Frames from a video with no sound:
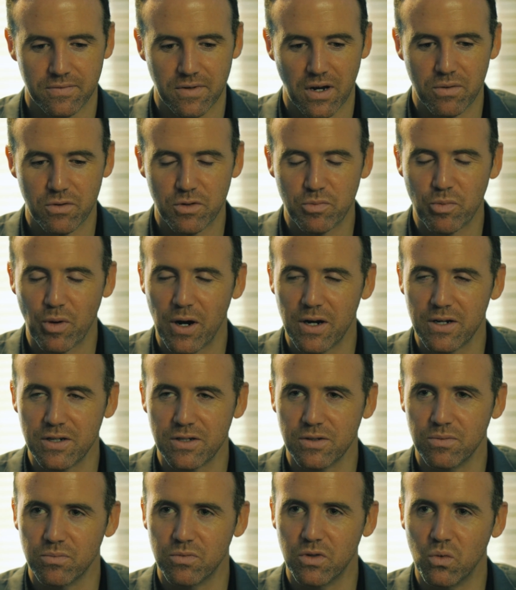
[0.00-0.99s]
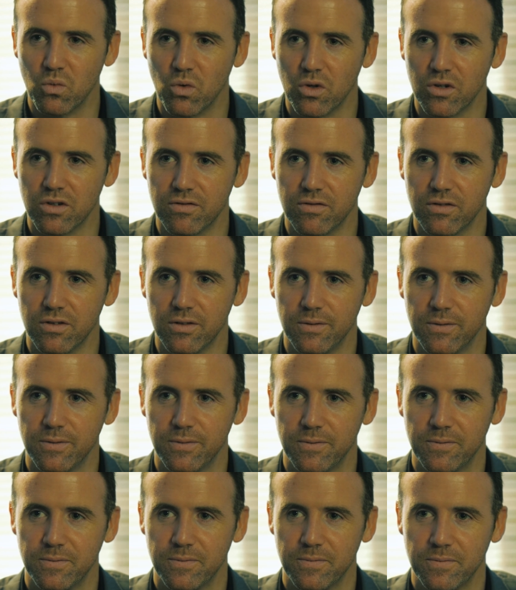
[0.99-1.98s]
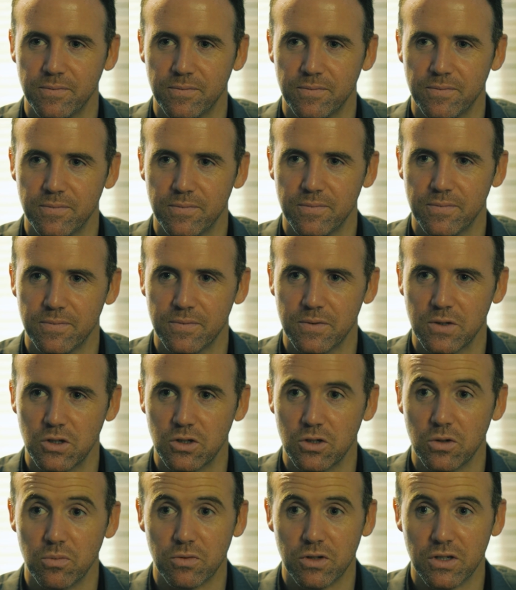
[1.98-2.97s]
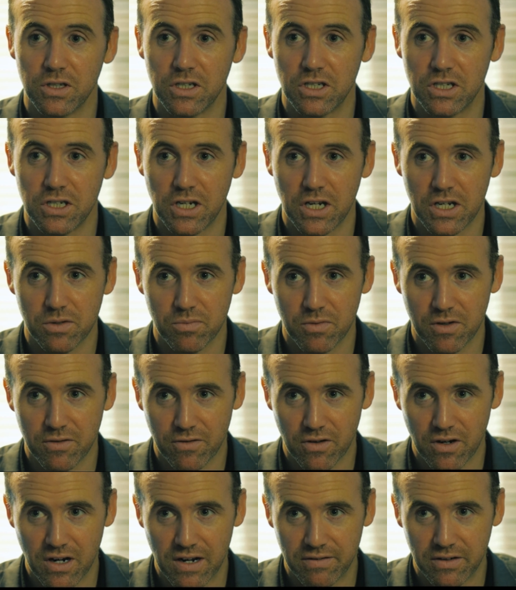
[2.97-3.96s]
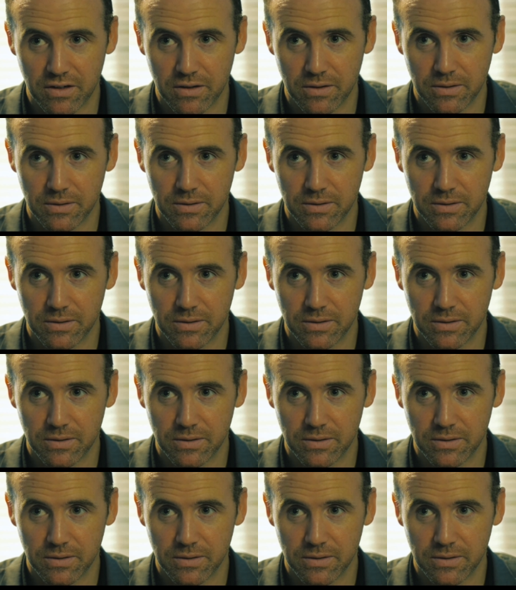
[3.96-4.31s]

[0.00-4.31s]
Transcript: I was part of something wonderful. Something that changed me forever.